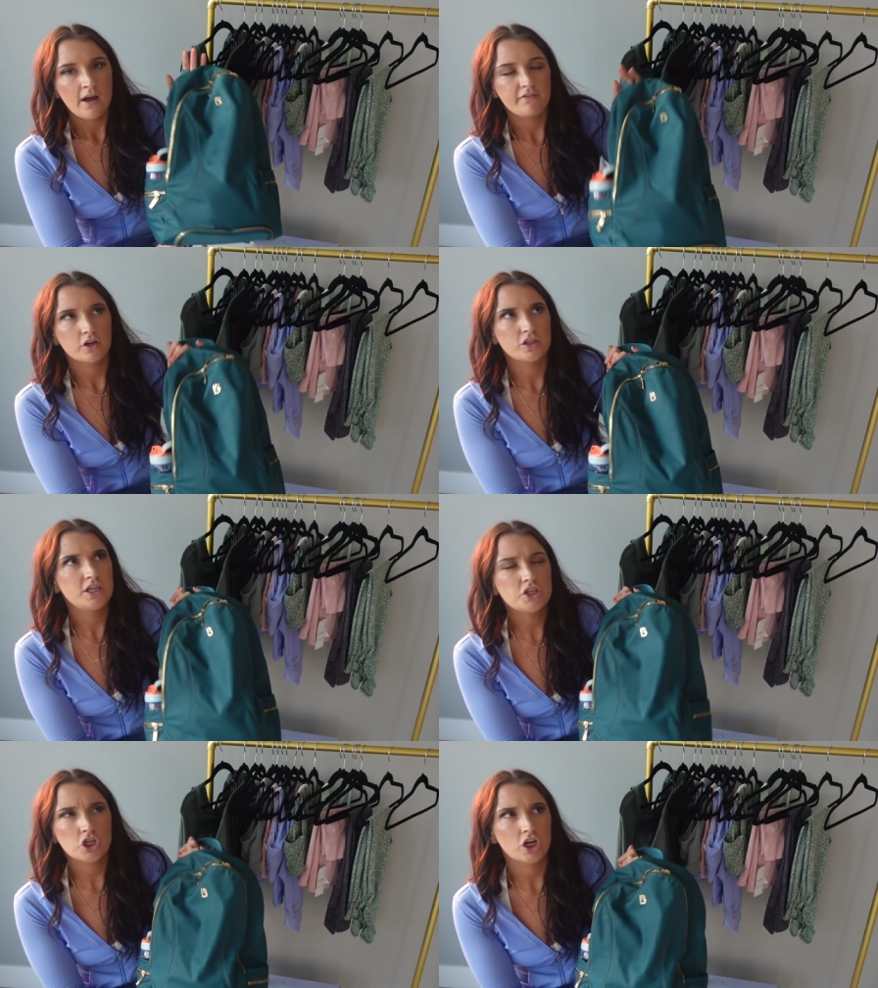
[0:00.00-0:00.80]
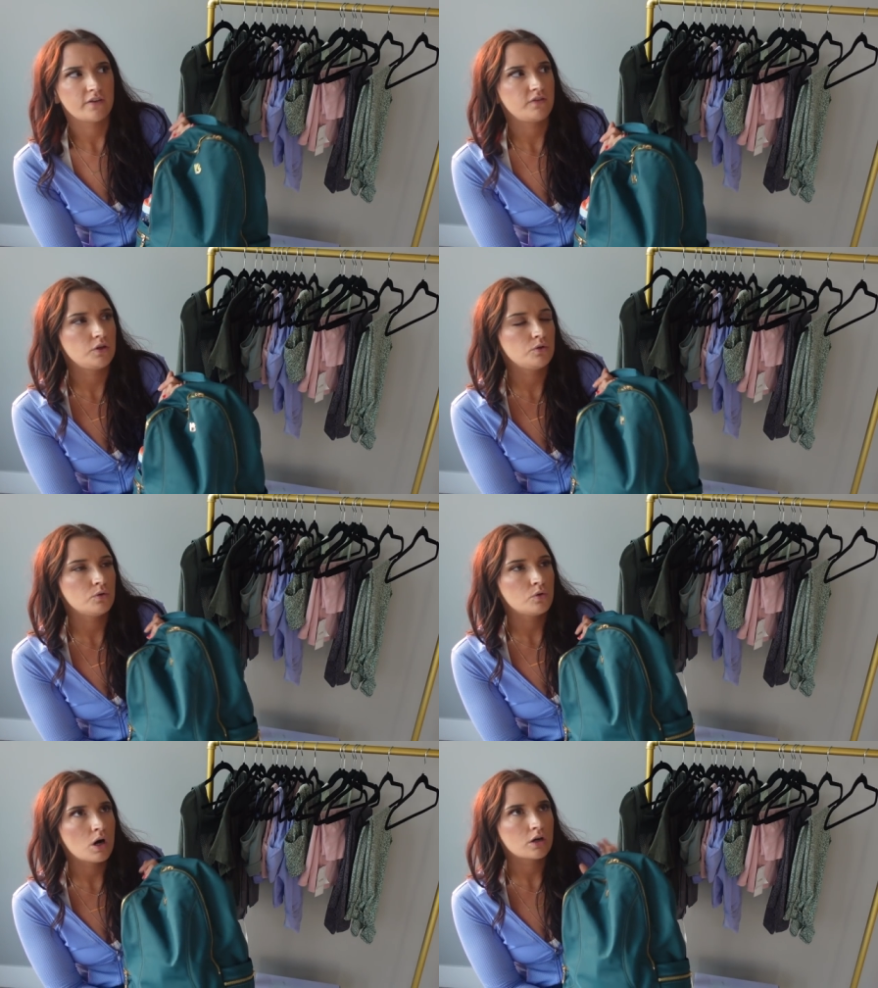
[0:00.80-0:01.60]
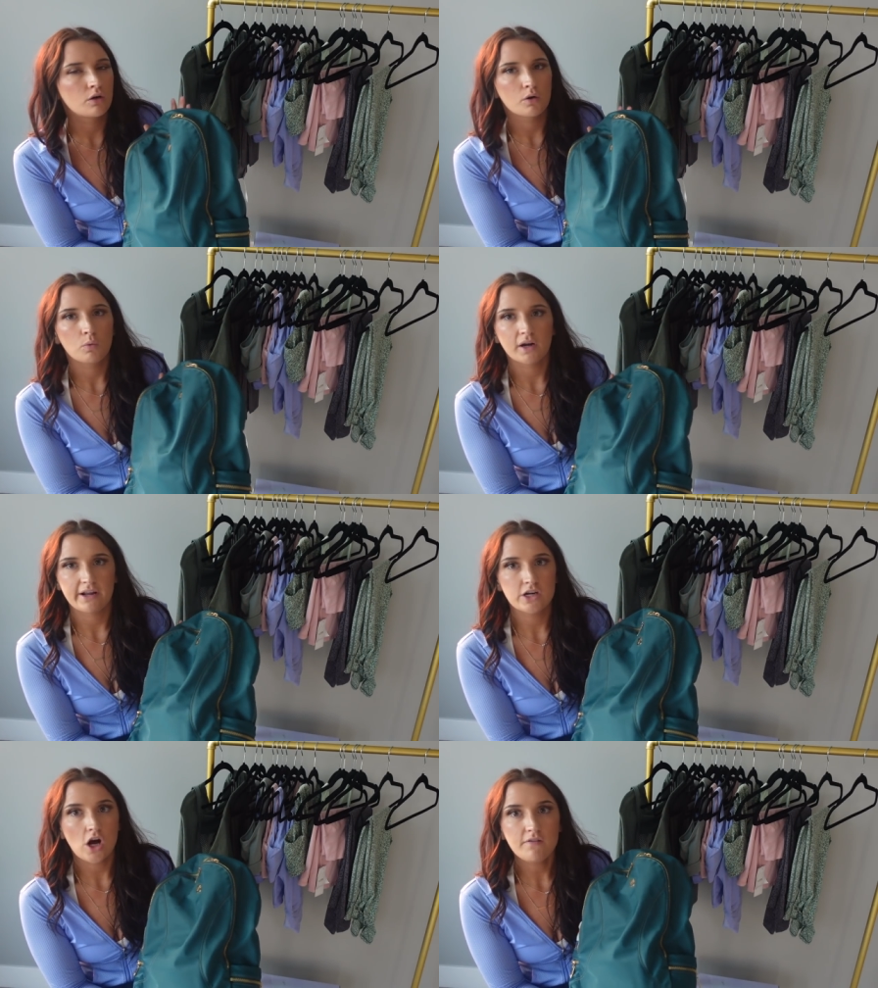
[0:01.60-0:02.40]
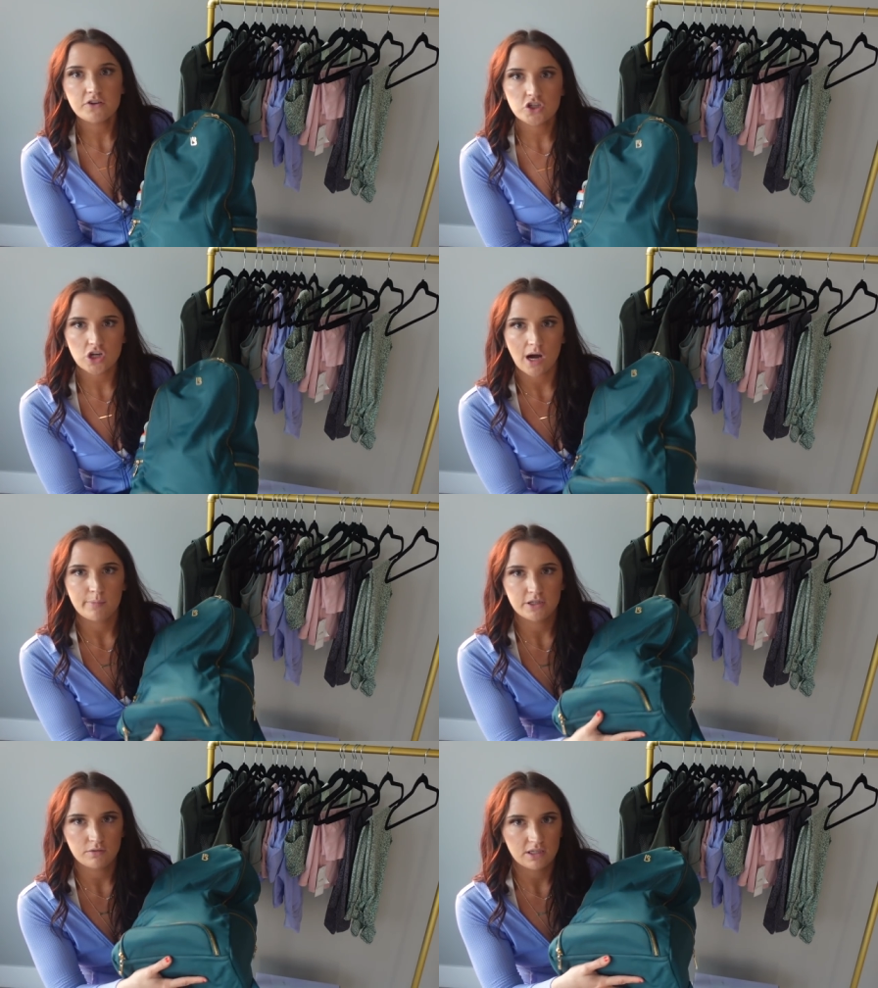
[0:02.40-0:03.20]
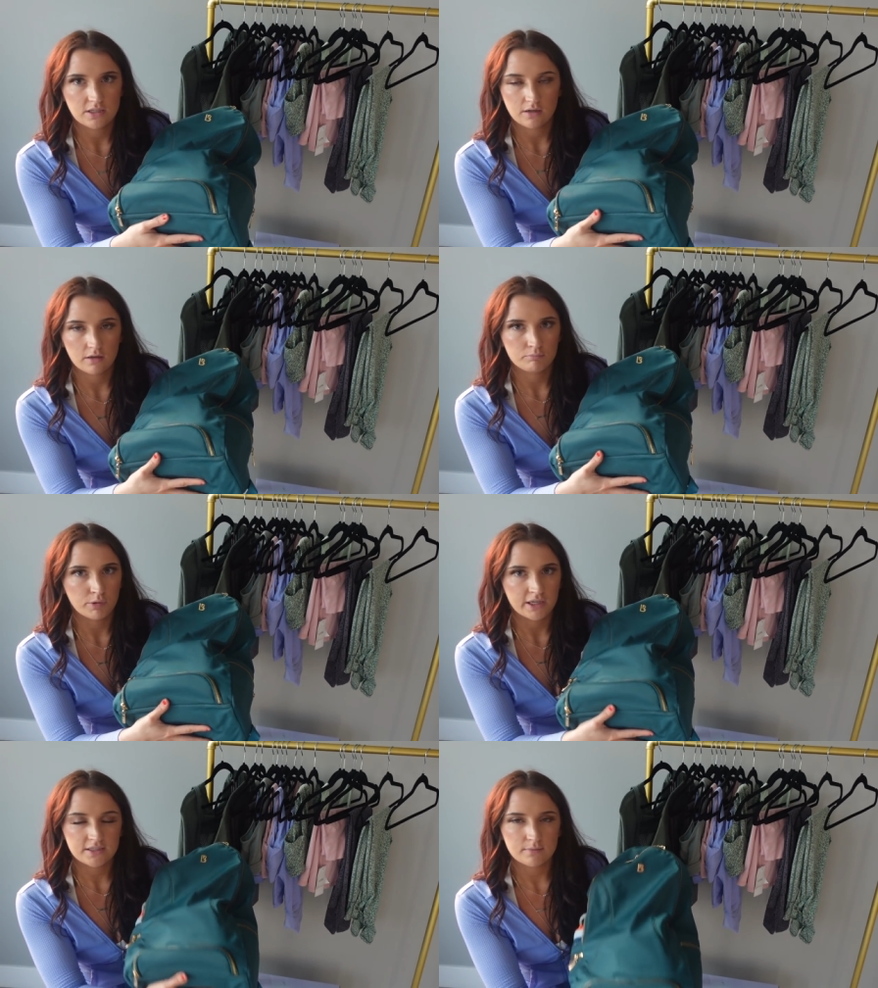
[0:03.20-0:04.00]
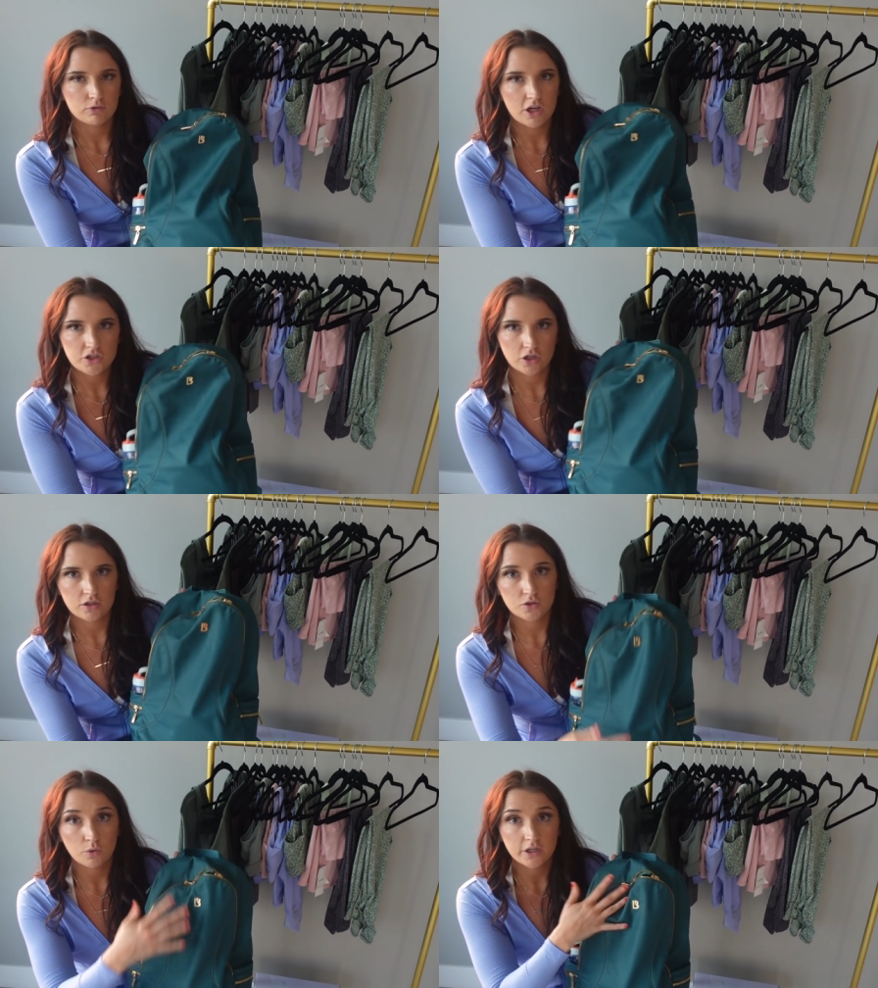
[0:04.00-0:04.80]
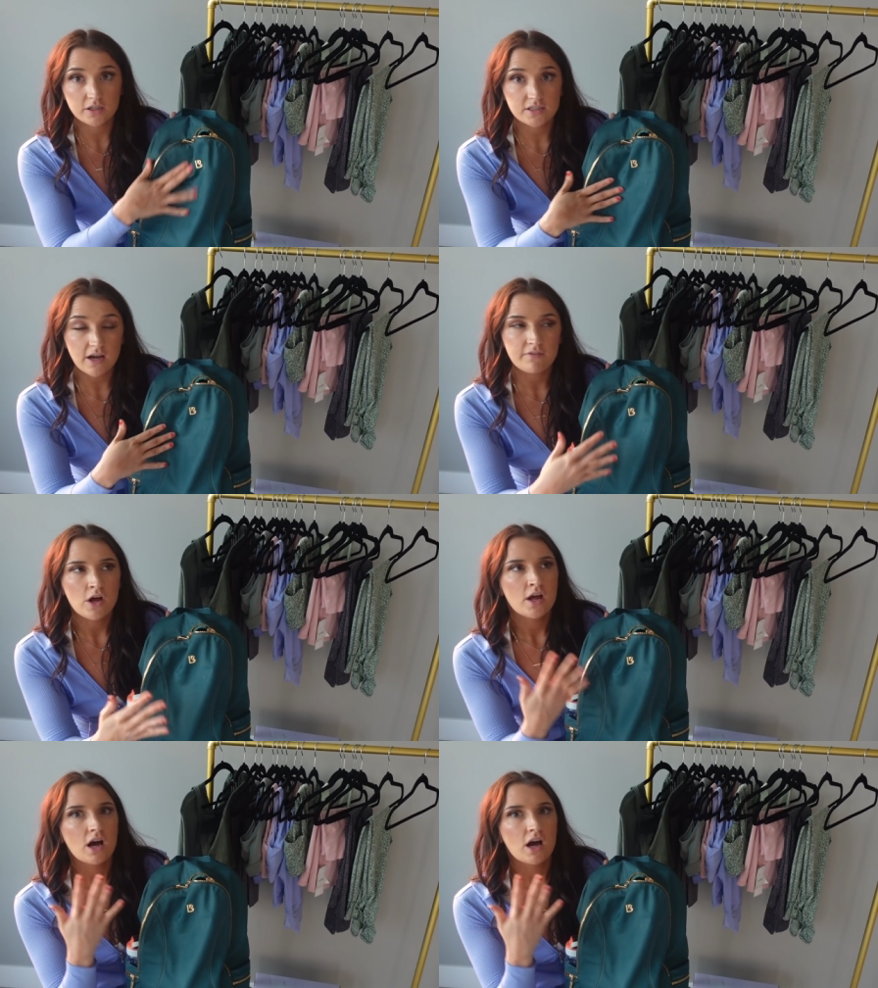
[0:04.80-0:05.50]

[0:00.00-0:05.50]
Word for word: If you're a teacher, if you go to work at an office job and you need to bring some lunch or store your stuff,